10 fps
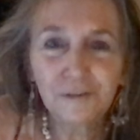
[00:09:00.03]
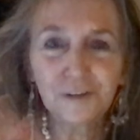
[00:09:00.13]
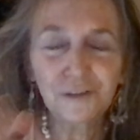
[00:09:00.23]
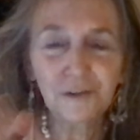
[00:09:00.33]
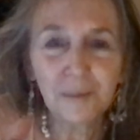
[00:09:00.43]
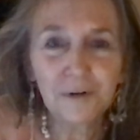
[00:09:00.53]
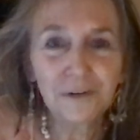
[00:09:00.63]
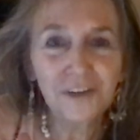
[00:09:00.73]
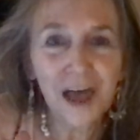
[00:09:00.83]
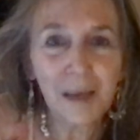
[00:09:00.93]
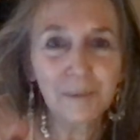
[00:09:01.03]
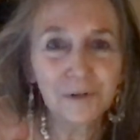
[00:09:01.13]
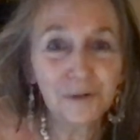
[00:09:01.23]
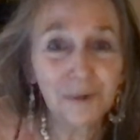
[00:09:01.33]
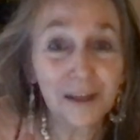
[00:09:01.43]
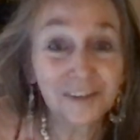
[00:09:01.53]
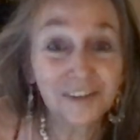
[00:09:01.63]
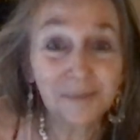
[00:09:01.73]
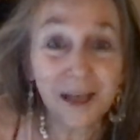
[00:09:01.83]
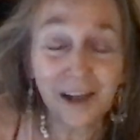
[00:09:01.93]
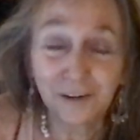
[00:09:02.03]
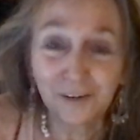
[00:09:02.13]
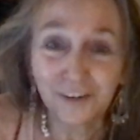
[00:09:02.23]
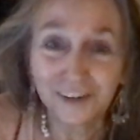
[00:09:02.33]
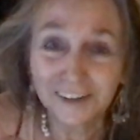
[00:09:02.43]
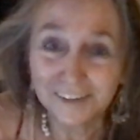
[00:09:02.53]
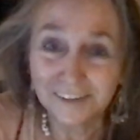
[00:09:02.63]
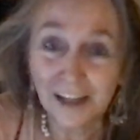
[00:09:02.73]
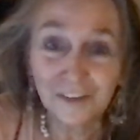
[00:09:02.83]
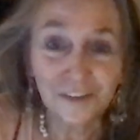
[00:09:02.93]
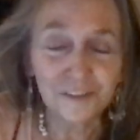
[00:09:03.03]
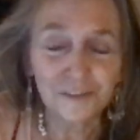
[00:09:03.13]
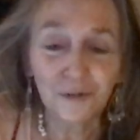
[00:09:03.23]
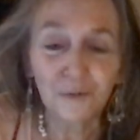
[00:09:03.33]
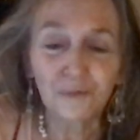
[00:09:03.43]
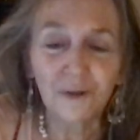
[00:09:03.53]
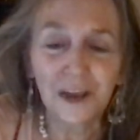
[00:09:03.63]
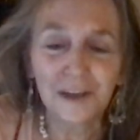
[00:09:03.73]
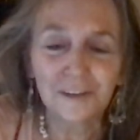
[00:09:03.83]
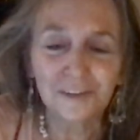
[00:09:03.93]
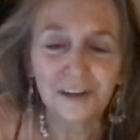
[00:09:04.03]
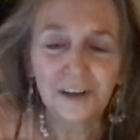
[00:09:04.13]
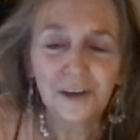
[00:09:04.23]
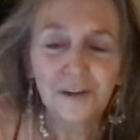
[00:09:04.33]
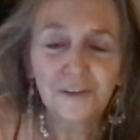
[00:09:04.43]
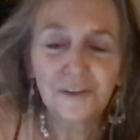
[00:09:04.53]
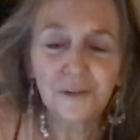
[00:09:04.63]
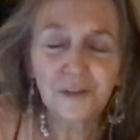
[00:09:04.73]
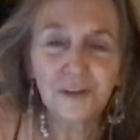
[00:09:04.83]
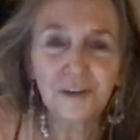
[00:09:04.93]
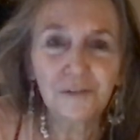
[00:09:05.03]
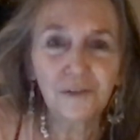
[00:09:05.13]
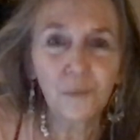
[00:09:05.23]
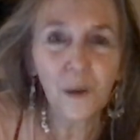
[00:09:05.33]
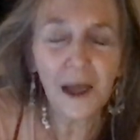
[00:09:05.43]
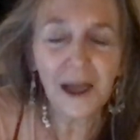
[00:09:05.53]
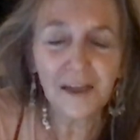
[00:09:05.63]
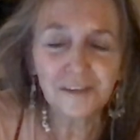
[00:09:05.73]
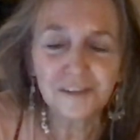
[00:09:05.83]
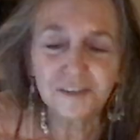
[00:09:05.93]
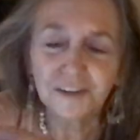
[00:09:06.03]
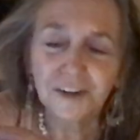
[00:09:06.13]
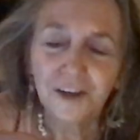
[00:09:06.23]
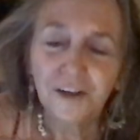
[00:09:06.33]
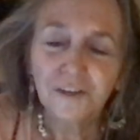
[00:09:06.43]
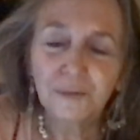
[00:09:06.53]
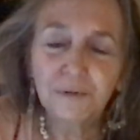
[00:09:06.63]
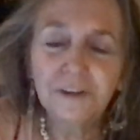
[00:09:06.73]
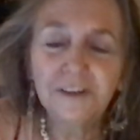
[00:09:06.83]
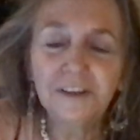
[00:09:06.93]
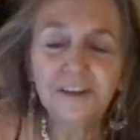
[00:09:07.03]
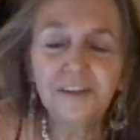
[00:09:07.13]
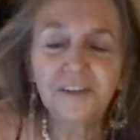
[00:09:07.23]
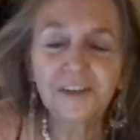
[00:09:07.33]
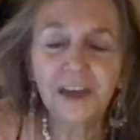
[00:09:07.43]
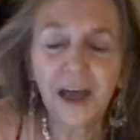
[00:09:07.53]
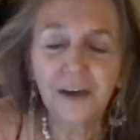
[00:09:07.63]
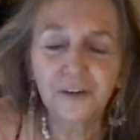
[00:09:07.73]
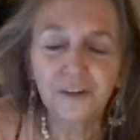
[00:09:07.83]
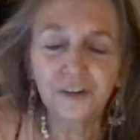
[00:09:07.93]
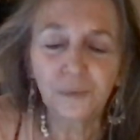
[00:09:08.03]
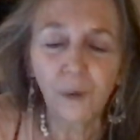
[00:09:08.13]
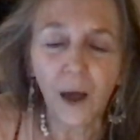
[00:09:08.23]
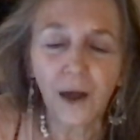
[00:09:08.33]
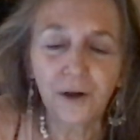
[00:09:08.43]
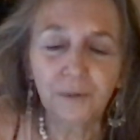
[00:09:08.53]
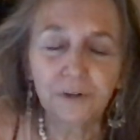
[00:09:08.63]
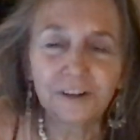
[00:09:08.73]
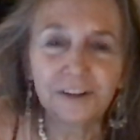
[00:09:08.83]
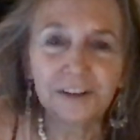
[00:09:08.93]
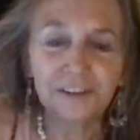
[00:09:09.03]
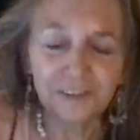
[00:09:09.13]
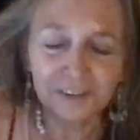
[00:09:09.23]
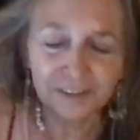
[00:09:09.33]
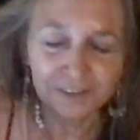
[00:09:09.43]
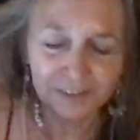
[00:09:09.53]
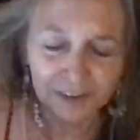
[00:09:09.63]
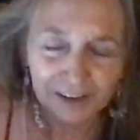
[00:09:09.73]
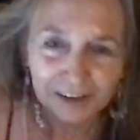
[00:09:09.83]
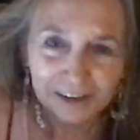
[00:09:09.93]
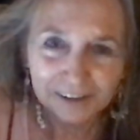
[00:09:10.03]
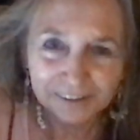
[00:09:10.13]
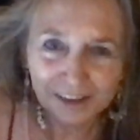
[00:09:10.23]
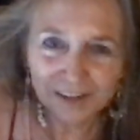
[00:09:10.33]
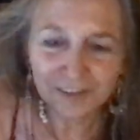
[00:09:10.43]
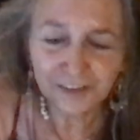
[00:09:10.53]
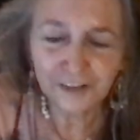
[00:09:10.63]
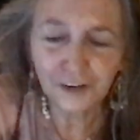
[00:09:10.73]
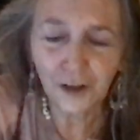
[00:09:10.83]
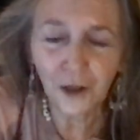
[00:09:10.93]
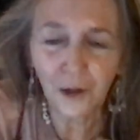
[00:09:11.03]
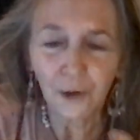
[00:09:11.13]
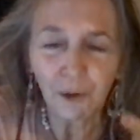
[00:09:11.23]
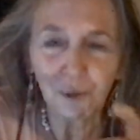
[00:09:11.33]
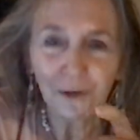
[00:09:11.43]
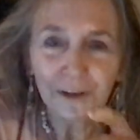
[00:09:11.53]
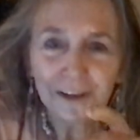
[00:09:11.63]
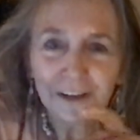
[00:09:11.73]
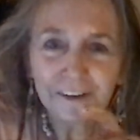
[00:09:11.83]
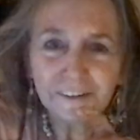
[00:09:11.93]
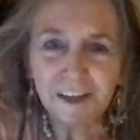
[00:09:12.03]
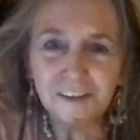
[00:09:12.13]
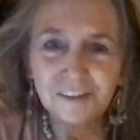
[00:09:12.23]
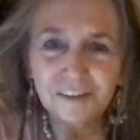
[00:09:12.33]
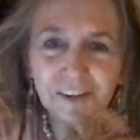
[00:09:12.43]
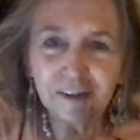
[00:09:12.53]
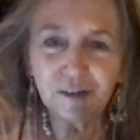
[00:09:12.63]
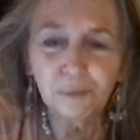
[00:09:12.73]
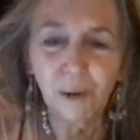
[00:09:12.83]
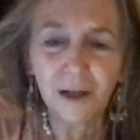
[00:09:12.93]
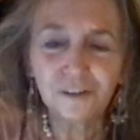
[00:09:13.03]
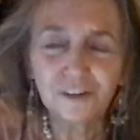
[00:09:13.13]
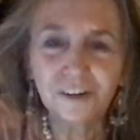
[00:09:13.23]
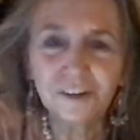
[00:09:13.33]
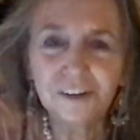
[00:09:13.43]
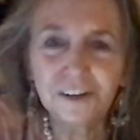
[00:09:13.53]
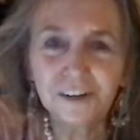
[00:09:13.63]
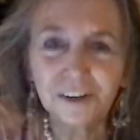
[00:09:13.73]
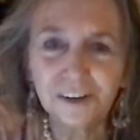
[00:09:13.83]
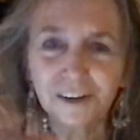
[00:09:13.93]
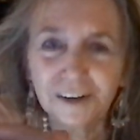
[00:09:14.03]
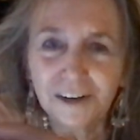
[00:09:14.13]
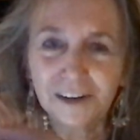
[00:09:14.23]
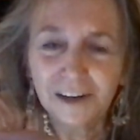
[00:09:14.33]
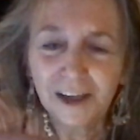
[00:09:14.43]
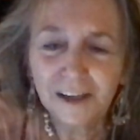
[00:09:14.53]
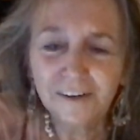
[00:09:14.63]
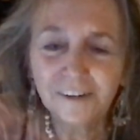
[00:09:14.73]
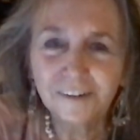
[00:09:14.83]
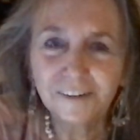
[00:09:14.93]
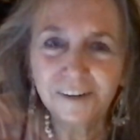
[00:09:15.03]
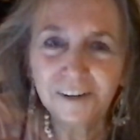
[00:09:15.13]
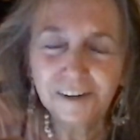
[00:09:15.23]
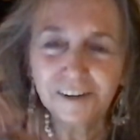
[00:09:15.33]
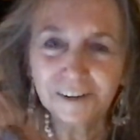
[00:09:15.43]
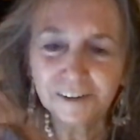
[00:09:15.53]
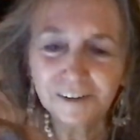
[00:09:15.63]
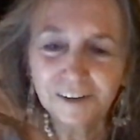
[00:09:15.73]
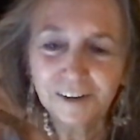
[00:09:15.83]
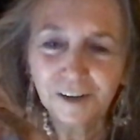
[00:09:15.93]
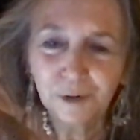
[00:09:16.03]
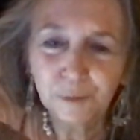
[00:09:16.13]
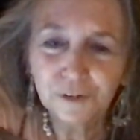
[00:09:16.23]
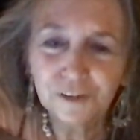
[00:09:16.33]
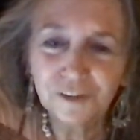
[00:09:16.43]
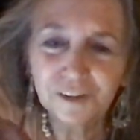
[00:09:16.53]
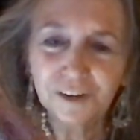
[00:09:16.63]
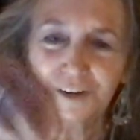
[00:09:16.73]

it's from your tap and you run some energy in it. That's great. So think of the west, the releasing energy. Water releases. It lets go. It lets things wash clear and clean. And we'll just